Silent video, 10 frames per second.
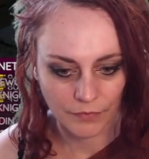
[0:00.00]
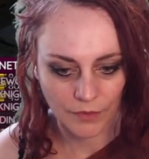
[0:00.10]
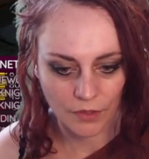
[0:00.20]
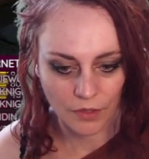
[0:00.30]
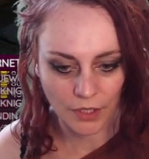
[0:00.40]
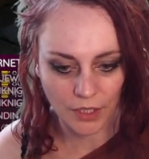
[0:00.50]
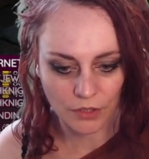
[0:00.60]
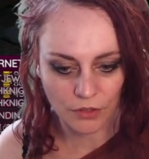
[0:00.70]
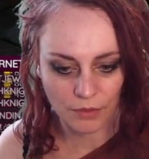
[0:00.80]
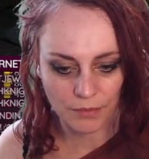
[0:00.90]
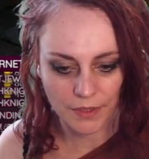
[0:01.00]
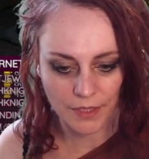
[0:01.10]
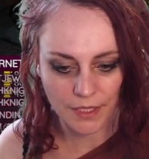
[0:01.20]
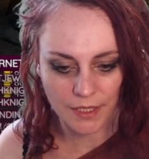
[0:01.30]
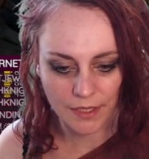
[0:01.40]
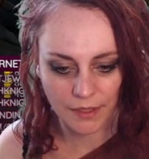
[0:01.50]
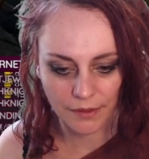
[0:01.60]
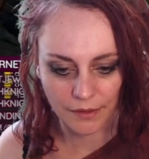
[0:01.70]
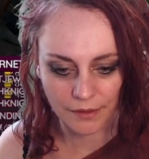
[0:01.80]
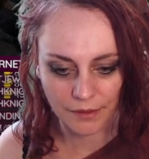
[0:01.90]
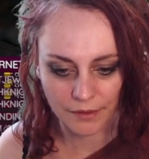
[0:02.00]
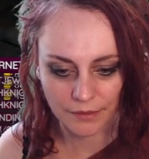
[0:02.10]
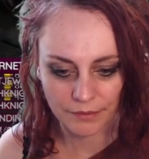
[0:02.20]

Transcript: Now I can drop this here.